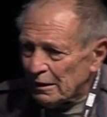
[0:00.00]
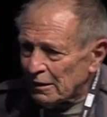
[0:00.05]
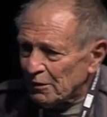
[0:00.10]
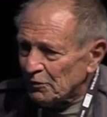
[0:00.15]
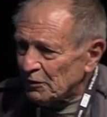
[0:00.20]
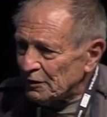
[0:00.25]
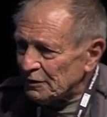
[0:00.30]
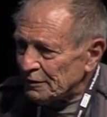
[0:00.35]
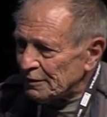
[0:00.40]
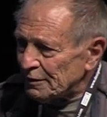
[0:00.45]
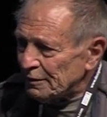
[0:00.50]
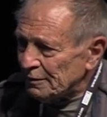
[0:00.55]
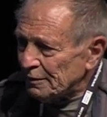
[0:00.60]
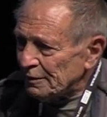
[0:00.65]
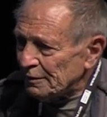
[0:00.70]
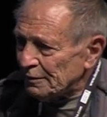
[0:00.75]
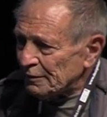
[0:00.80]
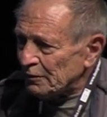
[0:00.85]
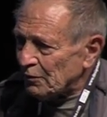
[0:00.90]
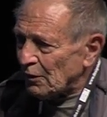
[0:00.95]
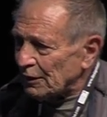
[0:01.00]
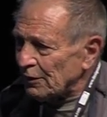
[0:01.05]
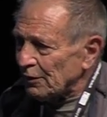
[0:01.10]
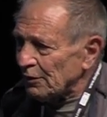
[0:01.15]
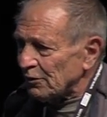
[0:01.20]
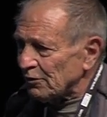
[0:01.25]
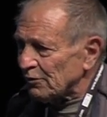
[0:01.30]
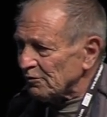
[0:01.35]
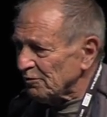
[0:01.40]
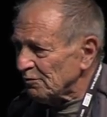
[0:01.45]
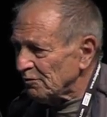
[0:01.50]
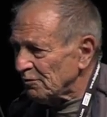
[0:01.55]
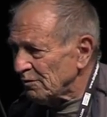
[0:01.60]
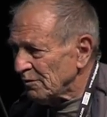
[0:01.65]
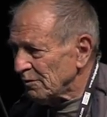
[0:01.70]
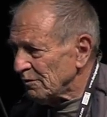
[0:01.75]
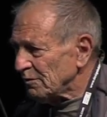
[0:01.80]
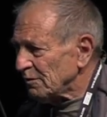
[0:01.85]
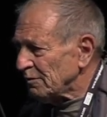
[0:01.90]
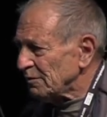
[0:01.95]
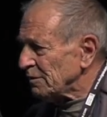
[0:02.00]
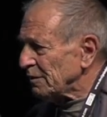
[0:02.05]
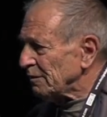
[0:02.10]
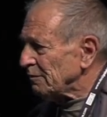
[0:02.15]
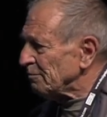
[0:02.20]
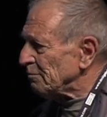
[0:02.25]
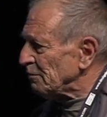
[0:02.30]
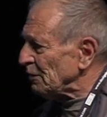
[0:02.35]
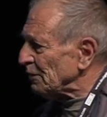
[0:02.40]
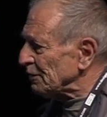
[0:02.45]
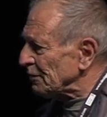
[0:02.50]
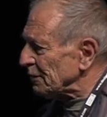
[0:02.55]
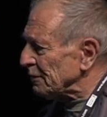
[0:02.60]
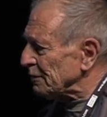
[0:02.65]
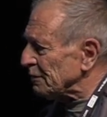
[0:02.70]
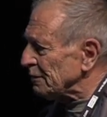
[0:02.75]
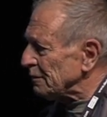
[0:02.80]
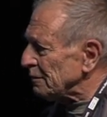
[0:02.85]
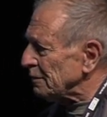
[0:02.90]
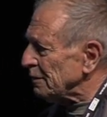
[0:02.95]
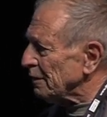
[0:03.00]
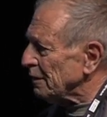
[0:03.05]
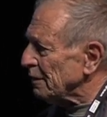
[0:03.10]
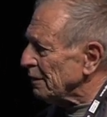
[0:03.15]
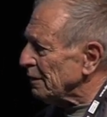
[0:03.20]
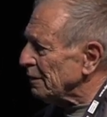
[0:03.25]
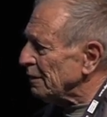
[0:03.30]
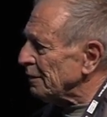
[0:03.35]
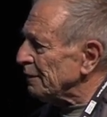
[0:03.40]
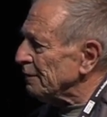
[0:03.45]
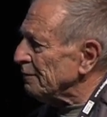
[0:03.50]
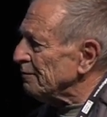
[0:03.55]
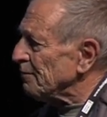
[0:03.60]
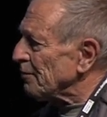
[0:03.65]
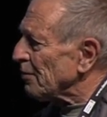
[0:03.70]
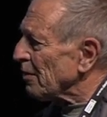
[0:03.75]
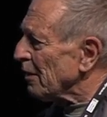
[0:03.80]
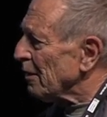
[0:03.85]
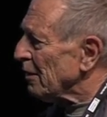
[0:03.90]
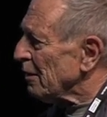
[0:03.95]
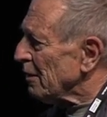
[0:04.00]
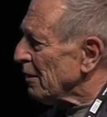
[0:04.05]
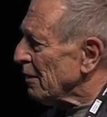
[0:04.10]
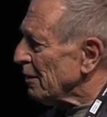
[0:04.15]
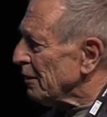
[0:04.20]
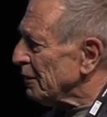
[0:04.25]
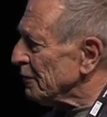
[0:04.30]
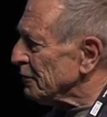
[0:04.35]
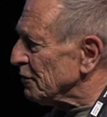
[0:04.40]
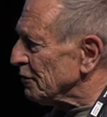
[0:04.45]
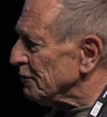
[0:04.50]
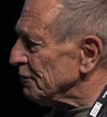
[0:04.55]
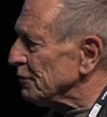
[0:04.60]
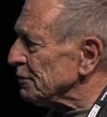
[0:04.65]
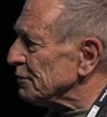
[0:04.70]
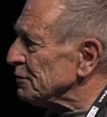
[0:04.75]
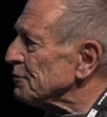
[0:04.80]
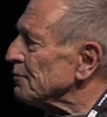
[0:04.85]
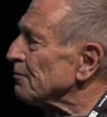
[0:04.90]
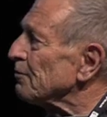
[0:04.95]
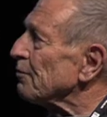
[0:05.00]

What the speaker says: did quite a lot of political interviews.